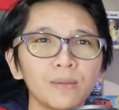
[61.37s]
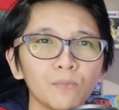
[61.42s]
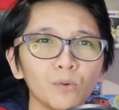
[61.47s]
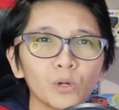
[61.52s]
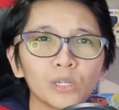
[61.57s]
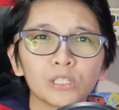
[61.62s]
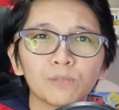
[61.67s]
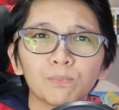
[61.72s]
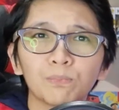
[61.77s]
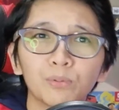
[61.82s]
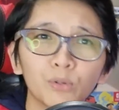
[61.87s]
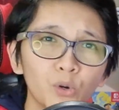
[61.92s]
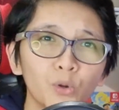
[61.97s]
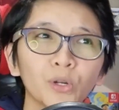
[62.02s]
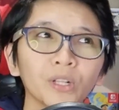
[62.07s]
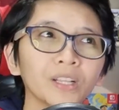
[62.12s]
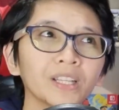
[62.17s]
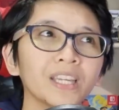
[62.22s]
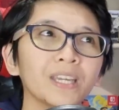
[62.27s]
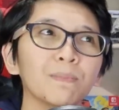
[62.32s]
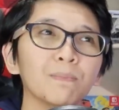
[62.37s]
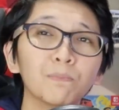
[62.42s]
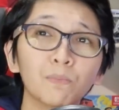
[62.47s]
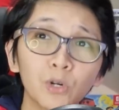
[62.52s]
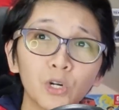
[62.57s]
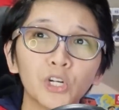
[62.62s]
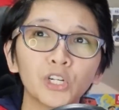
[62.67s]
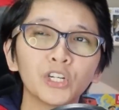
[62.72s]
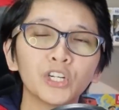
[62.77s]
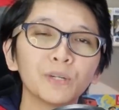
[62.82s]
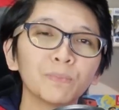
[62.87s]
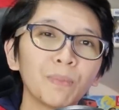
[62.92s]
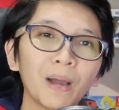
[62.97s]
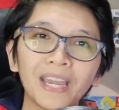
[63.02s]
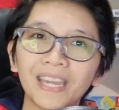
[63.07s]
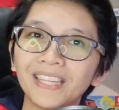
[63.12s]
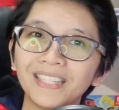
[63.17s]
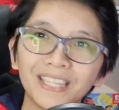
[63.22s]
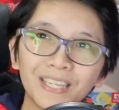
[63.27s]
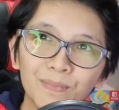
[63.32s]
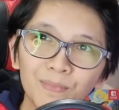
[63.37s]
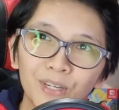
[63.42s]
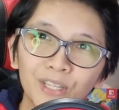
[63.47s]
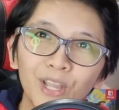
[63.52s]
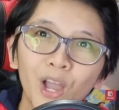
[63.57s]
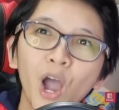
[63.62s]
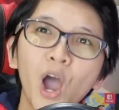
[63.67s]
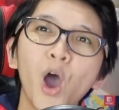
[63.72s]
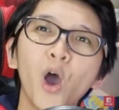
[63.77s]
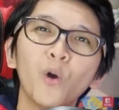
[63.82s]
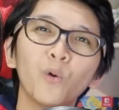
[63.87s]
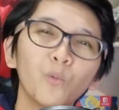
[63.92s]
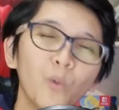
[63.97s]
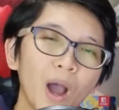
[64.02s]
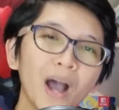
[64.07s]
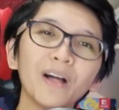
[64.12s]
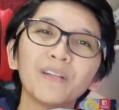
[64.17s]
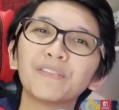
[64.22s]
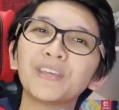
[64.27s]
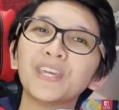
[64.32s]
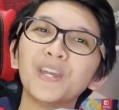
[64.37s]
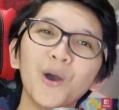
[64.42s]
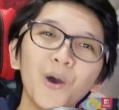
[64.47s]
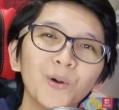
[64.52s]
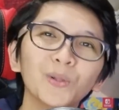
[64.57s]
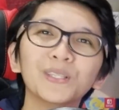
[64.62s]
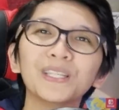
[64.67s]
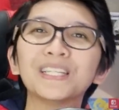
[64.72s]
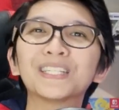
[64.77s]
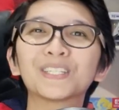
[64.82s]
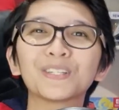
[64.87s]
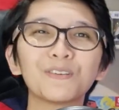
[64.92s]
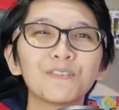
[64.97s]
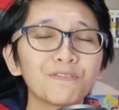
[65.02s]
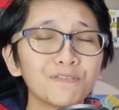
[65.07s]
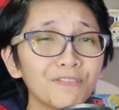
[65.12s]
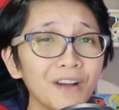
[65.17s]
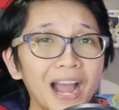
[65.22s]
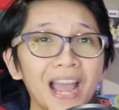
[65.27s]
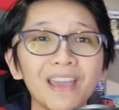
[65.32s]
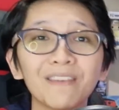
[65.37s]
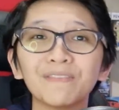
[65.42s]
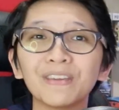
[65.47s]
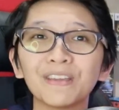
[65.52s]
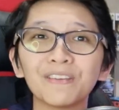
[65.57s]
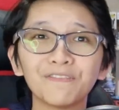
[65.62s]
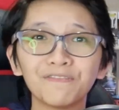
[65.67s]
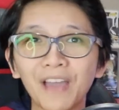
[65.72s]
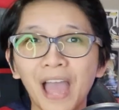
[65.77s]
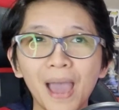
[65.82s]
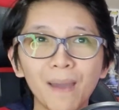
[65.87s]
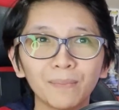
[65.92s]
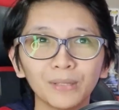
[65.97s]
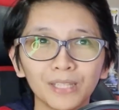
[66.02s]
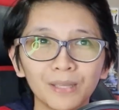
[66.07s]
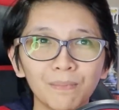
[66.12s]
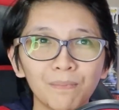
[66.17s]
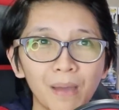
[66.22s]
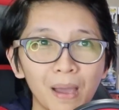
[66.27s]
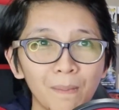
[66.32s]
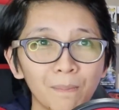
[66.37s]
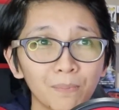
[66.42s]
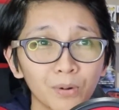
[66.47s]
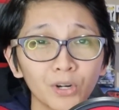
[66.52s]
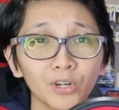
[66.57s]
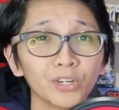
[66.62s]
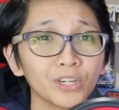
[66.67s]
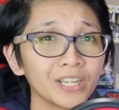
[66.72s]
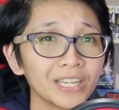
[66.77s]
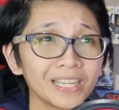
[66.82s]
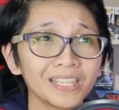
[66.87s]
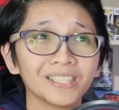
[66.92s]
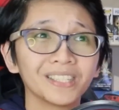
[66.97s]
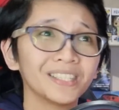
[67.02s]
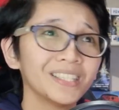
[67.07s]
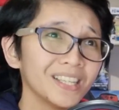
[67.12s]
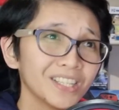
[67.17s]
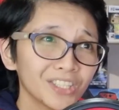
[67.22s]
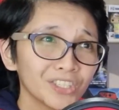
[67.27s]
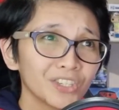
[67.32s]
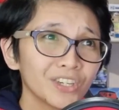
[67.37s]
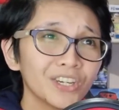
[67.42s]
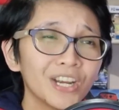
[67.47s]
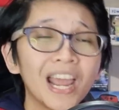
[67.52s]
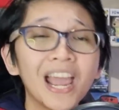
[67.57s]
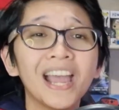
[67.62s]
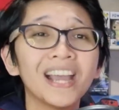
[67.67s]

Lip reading: was brutally murdered by a demon, while the only surviving family member, his sister,